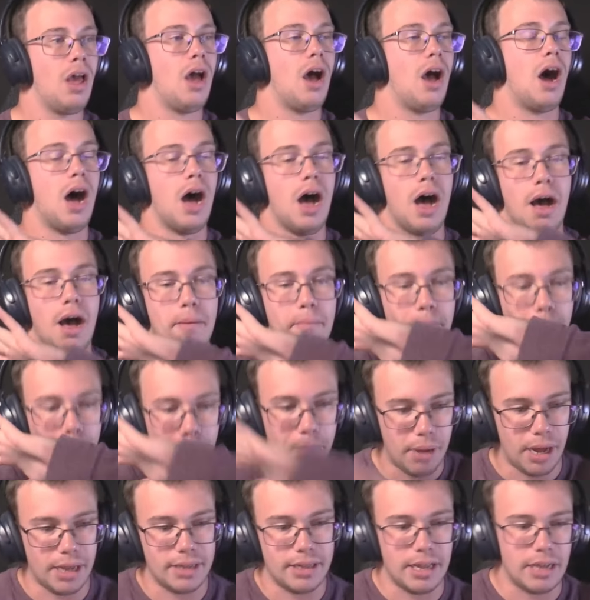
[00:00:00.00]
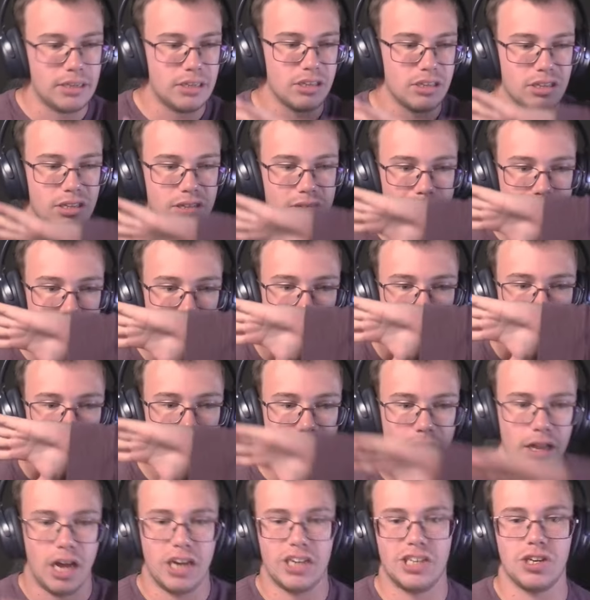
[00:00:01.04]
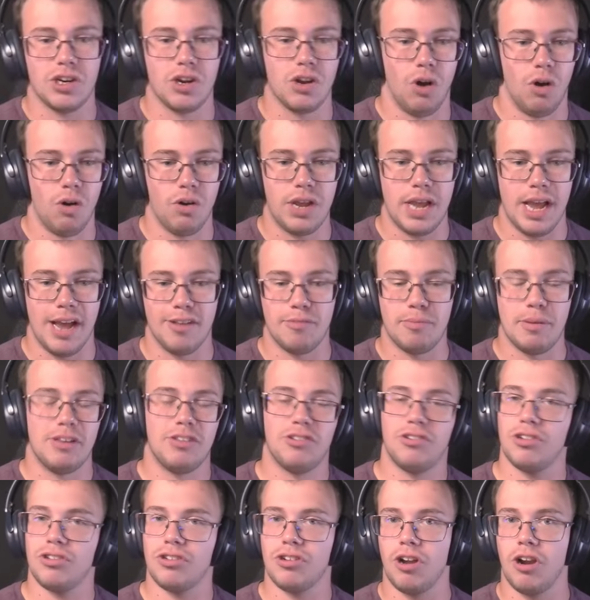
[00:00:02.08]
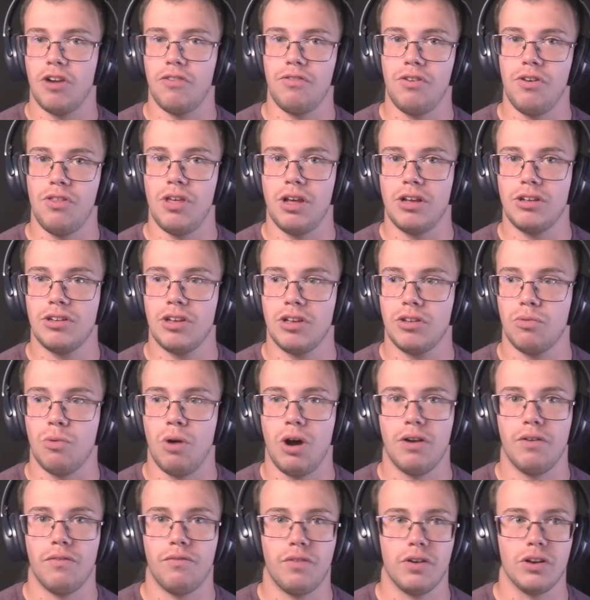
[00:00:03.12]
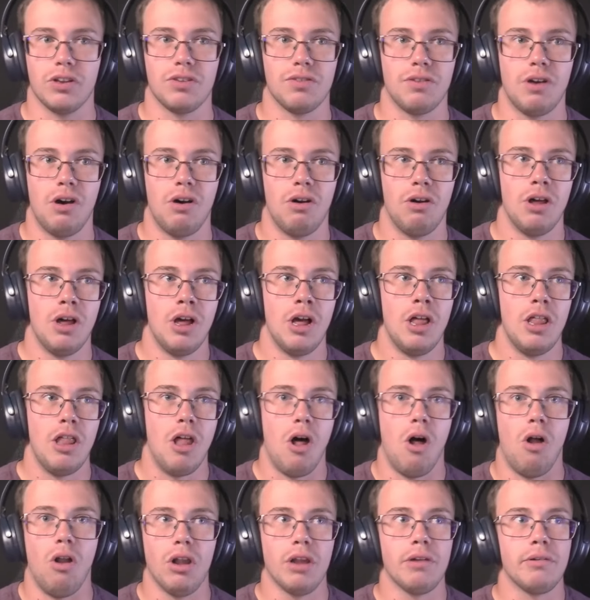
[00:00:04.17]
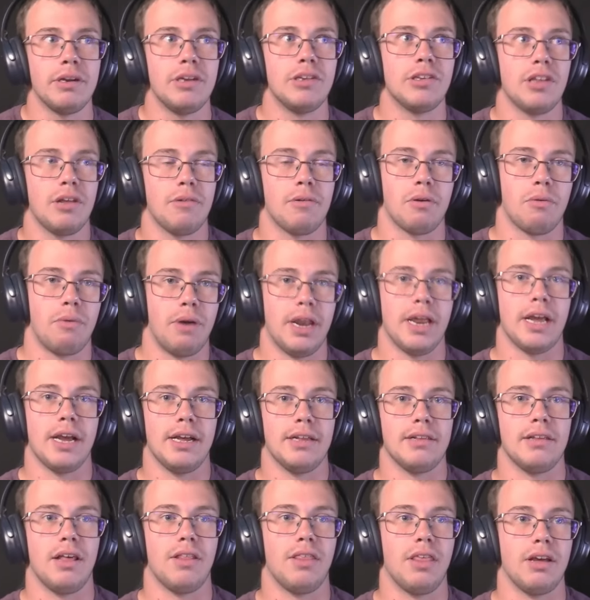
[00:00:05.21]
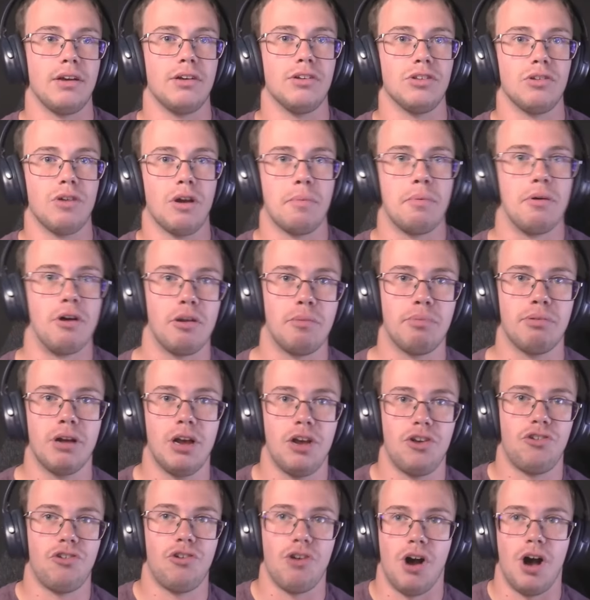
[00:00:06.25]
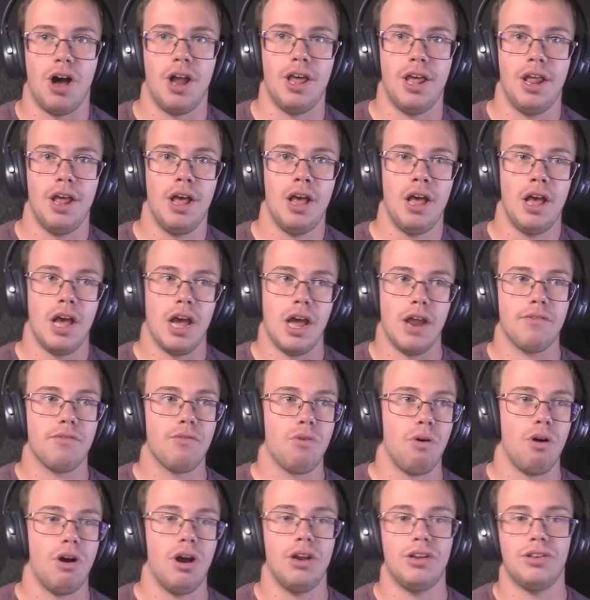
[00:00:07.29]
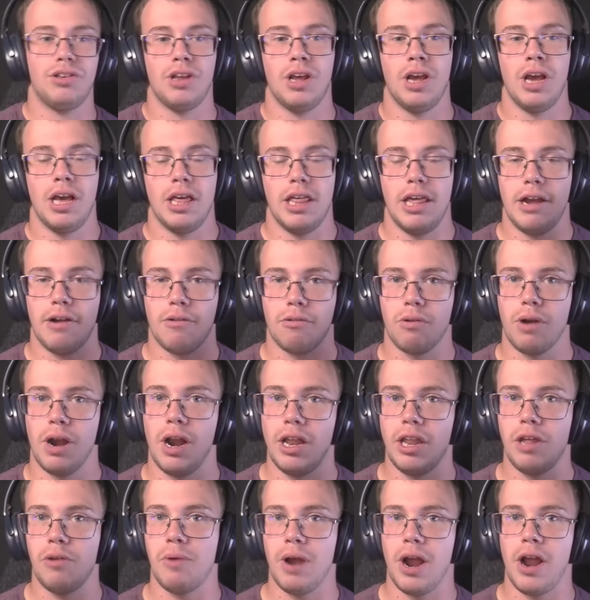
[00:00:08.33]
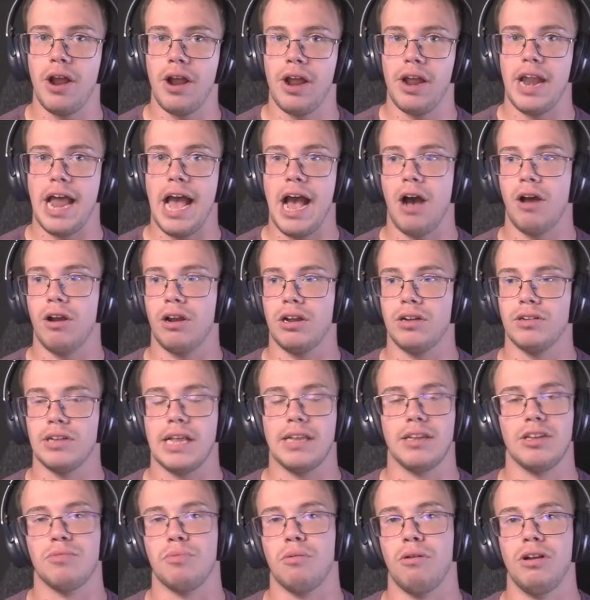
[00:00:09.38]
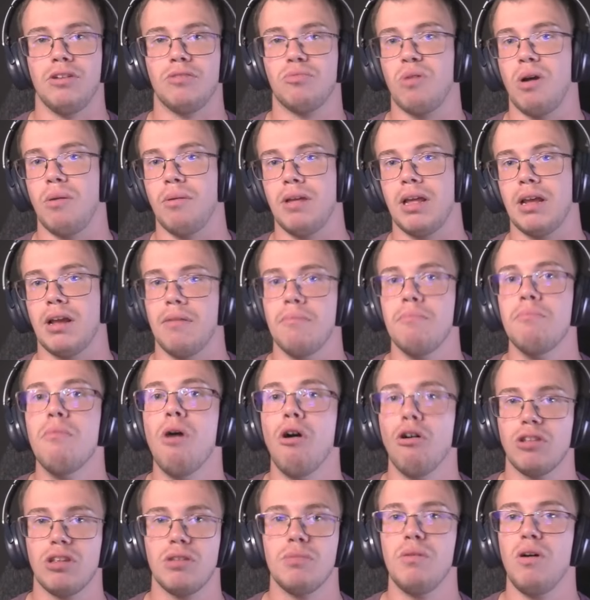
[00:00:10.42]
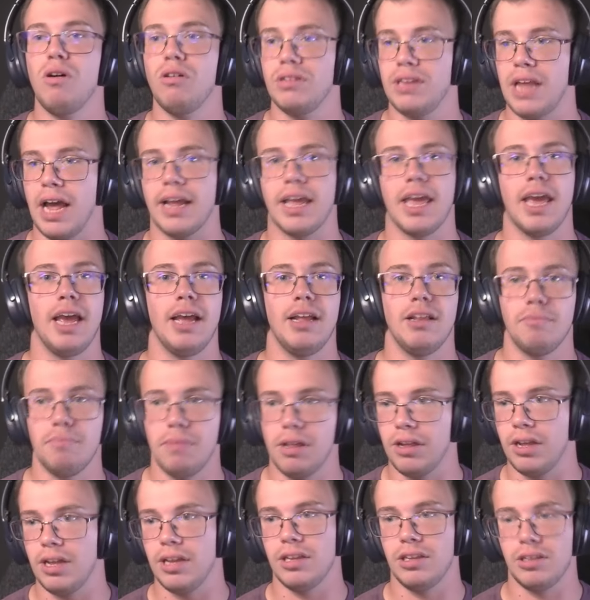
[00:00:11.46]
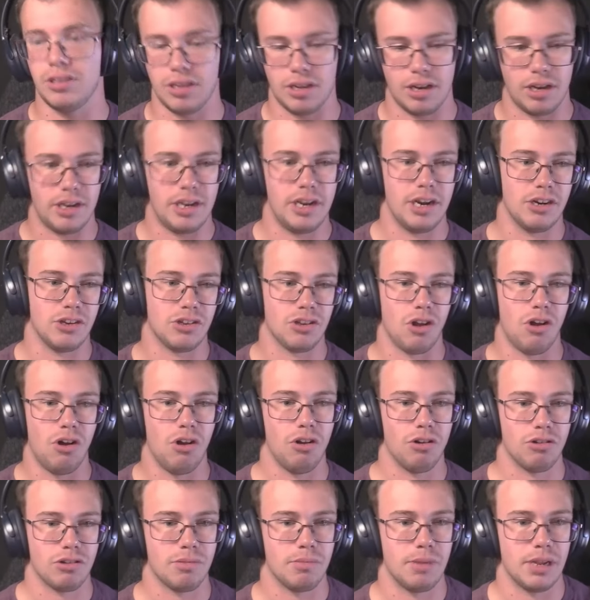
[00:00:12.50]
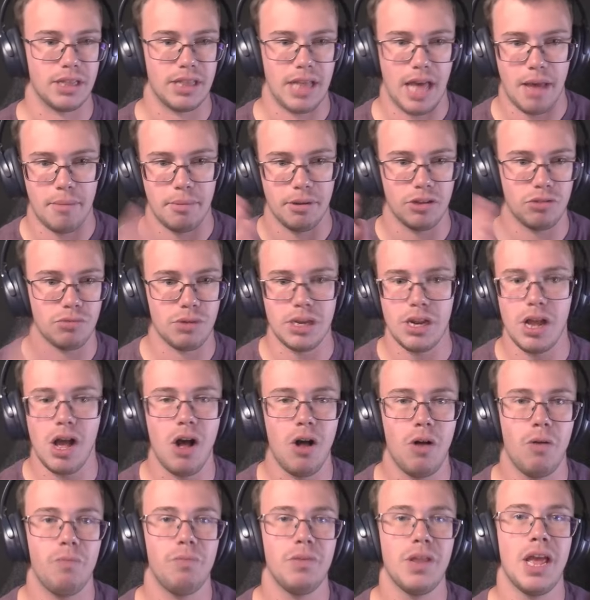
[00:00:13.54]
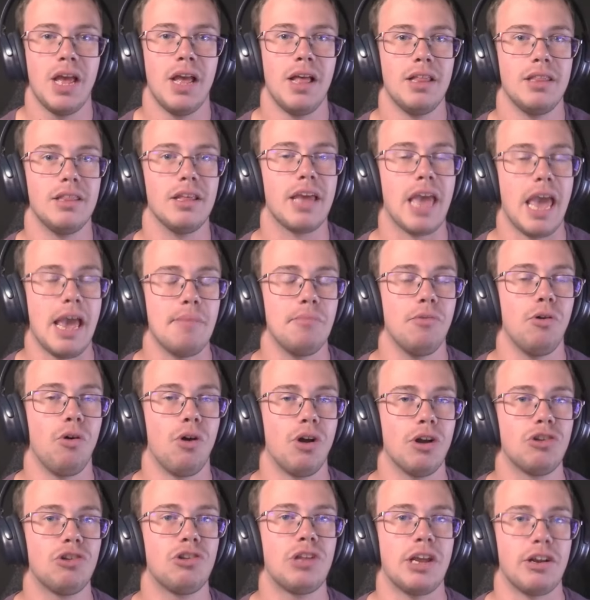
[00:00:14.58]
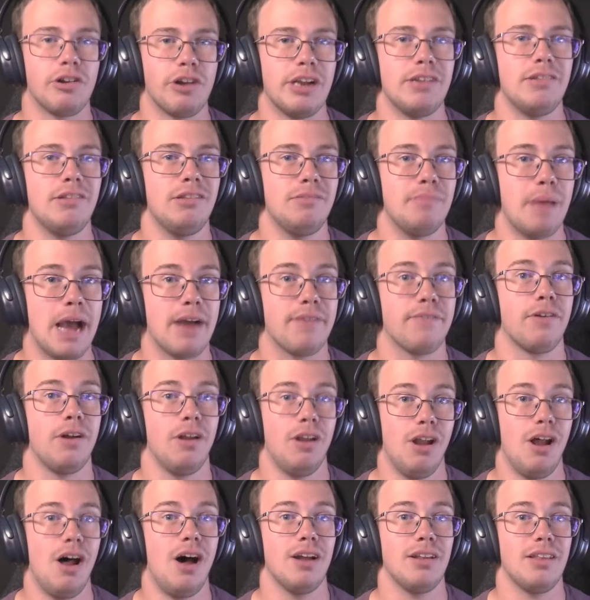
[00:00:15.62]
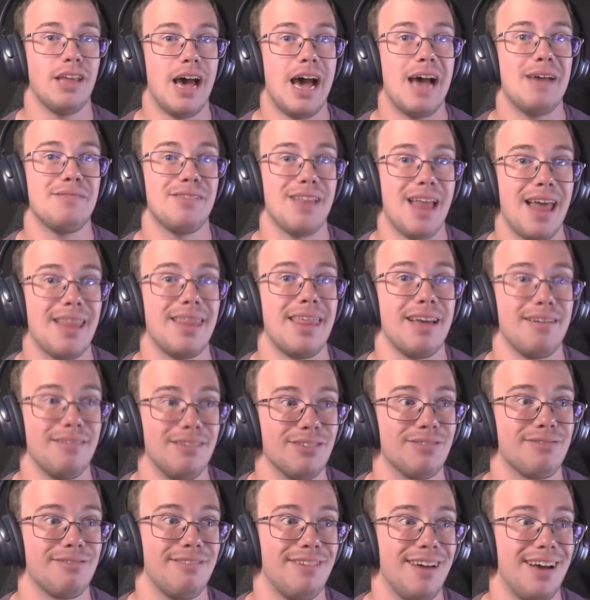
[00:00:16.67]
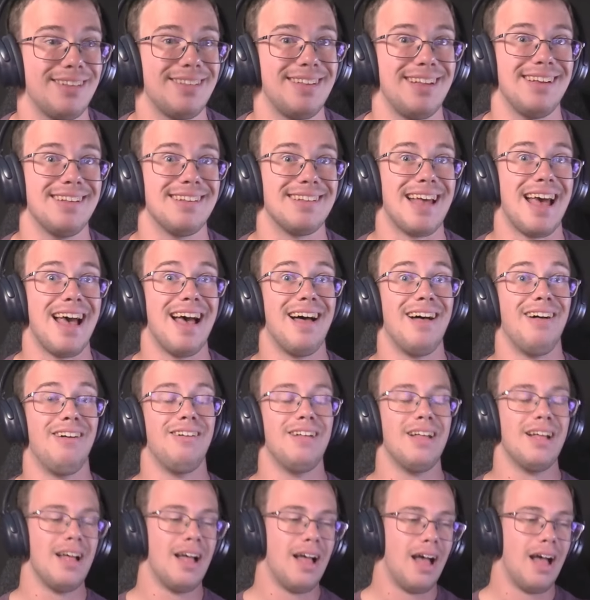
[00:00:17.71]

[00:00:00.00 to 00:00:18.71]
But that's just my logical guess based just on a few things. Because one, first of all, the only reason they were winning against that thing was they were putting pressure on it. And of course, they are really wearing it out, because at this point, it's probably like multiple decades, millions of years old or something like that. Because we know the game lore traces back for a long time, so that thing was rusty as hell.